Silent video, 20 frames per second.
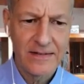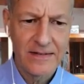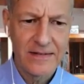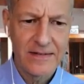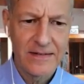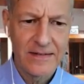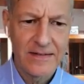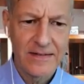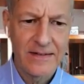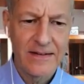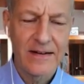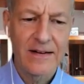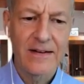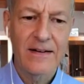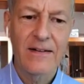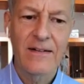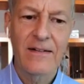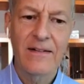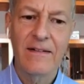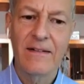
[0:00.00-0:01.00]

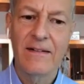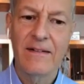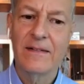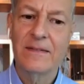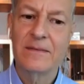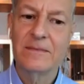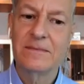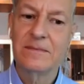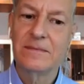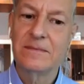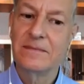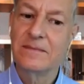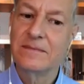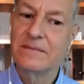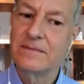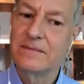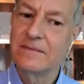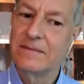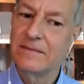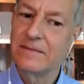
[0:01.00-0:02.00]

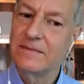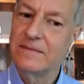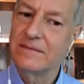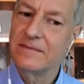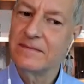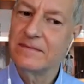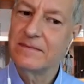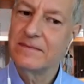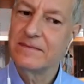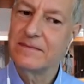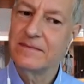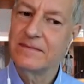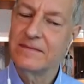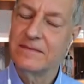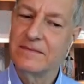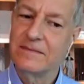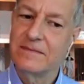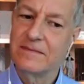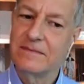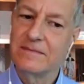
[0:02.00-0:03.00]

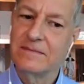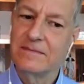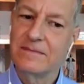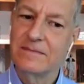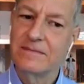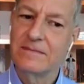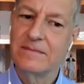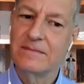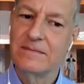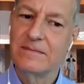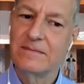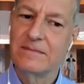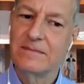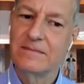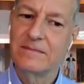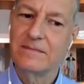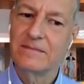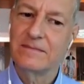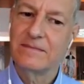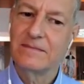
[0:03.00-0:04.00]

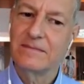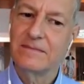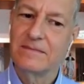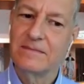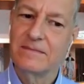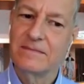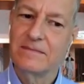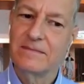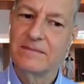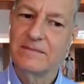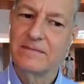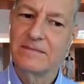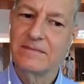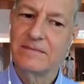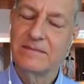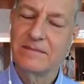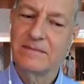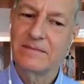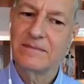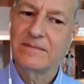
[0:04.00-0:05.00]

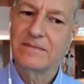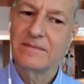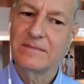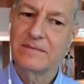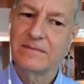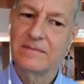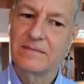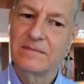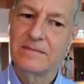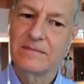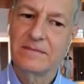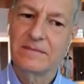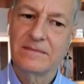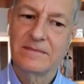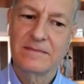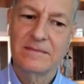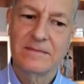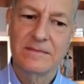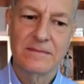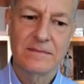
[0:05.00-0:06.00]

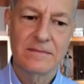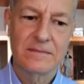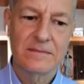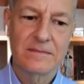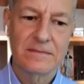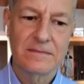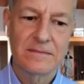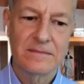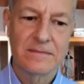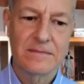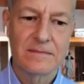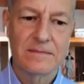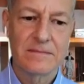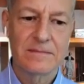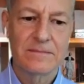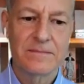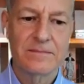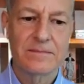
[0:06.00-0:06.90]
[no speech]